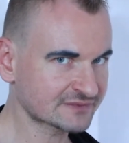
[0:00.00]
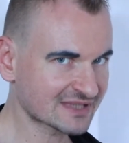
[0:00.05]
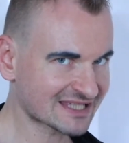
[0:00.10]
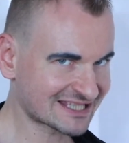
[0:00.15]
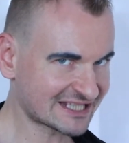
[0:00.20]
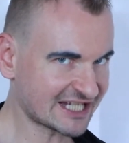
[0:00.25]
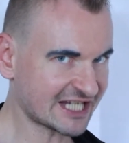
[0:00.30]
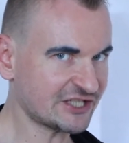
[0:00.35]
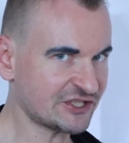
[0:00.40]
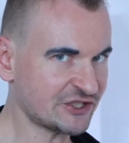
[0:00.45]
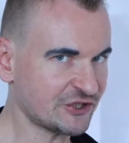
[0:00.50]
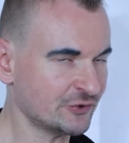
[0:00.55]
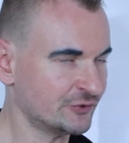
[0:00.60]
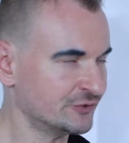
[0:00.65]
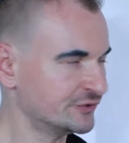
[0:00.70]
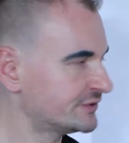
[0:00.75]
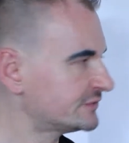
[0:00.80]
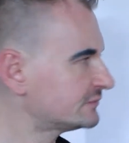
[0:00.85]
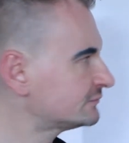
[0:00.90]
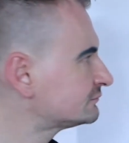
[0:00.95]
stay
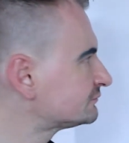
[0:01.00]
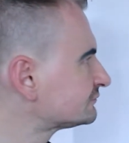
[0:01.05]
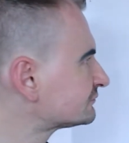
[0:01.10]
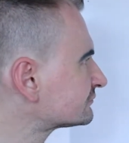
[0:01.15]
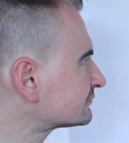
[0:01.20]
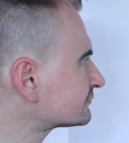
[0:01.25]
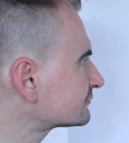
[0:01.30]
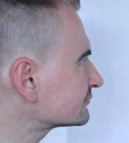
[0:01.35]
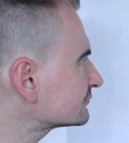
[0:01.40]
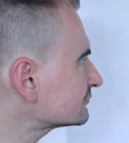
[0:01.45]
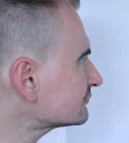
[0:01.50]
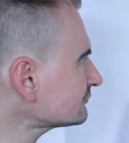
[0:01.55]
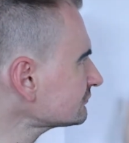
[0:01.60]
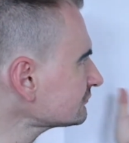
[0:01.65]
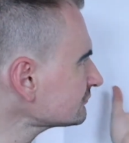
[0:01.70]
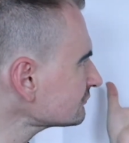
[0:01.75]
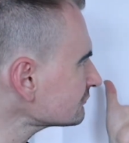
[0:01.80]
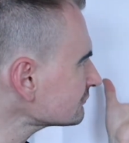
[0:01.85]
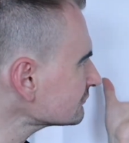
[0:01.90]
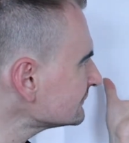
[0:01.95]
tuned.
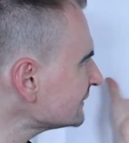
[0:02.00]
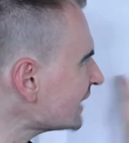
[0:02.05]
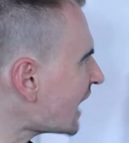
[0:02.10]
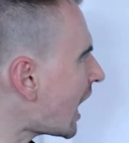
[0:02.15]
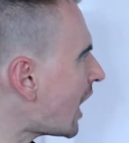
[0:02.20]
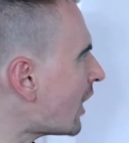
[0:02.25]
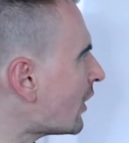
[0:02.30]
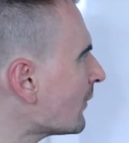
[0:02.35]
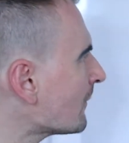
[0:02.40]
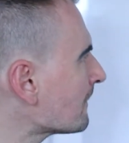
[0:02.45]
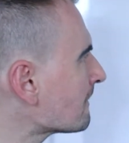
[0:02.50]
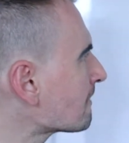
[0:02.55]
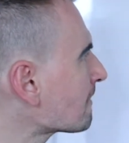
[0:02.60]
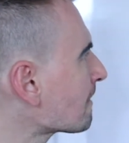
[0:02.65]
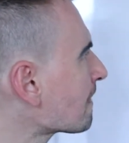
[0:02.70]
Now,